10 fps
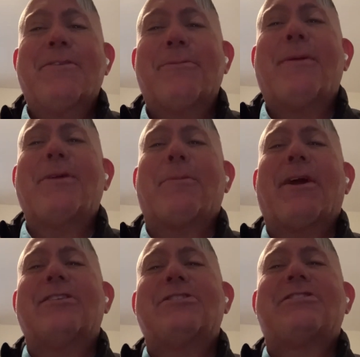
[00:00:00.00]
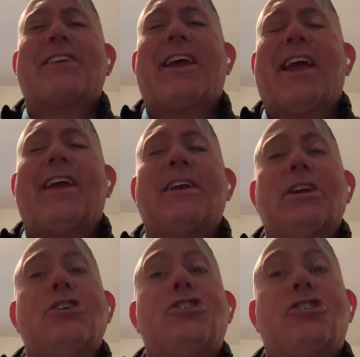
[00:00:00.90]
Remember your parents used to say, hey,
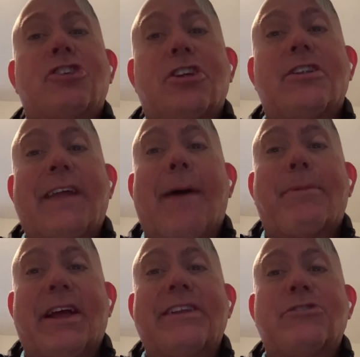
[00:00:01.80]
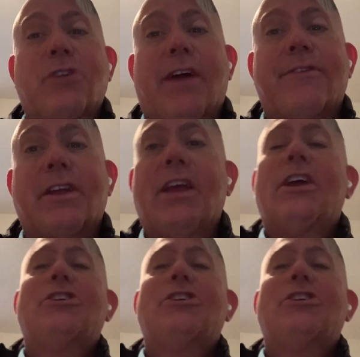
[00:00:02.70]
should have not played in traffic,